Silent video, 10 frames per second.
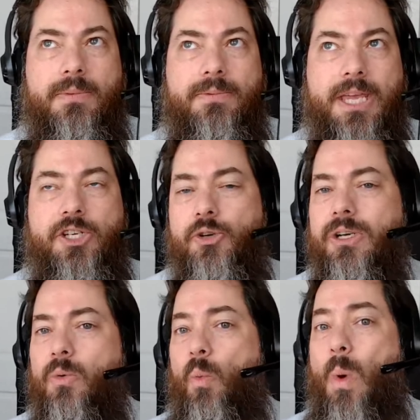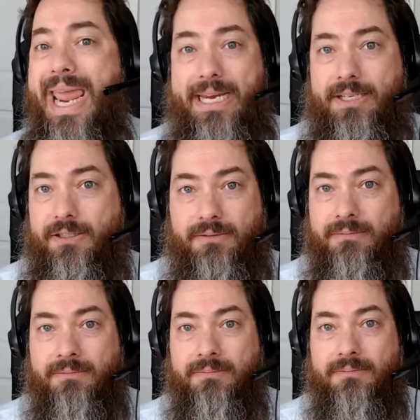they shouldn't wait
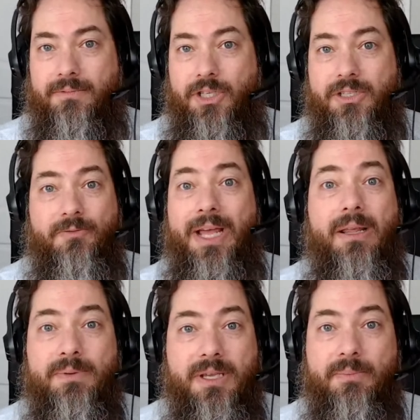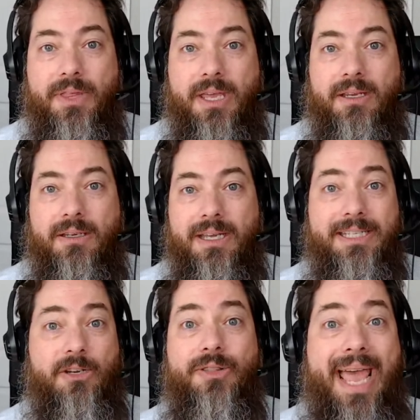to develop something
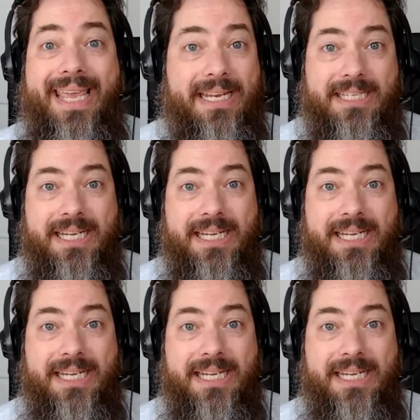until that gets